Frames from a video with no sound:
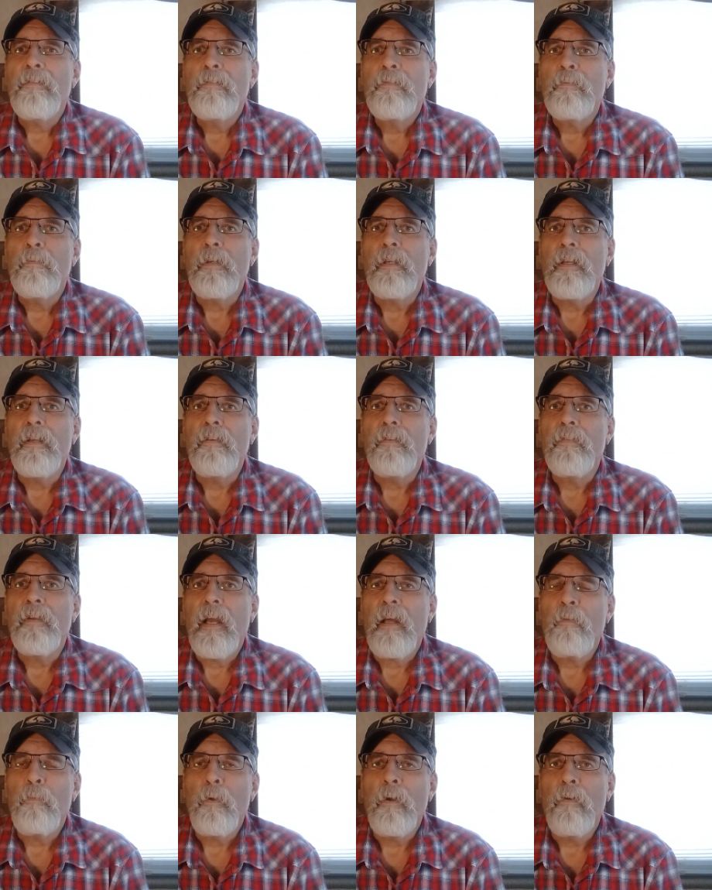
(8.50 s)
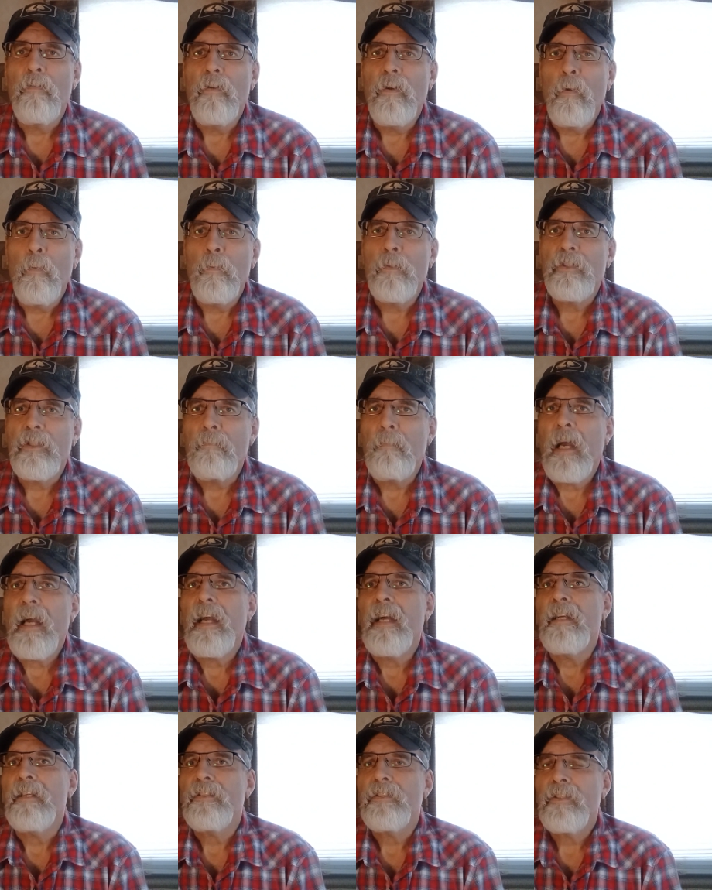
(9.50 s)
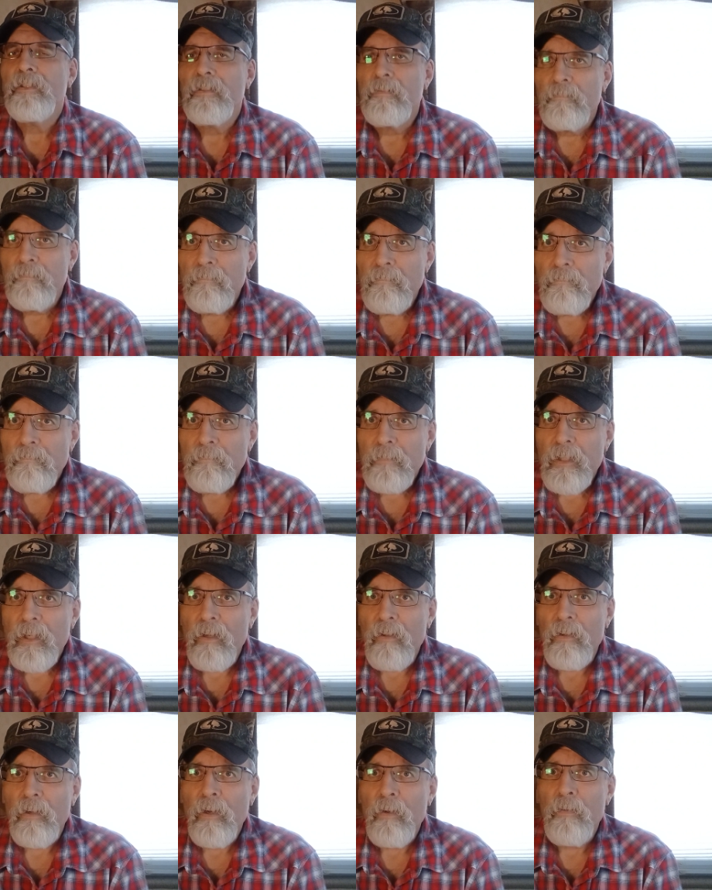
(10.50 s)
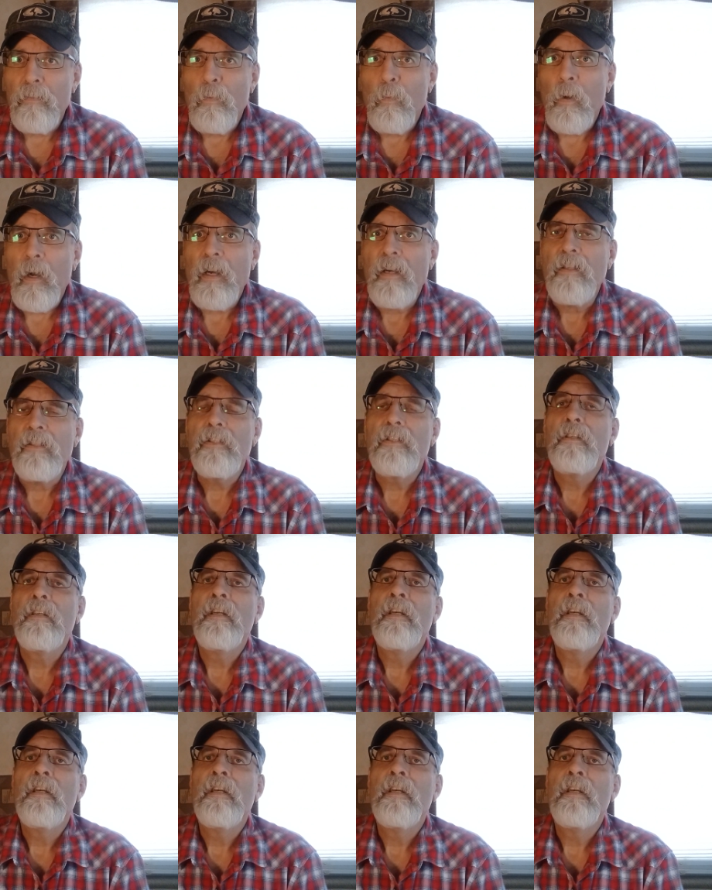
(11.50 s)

We kind of went over normalcy bias, the color code of awareness.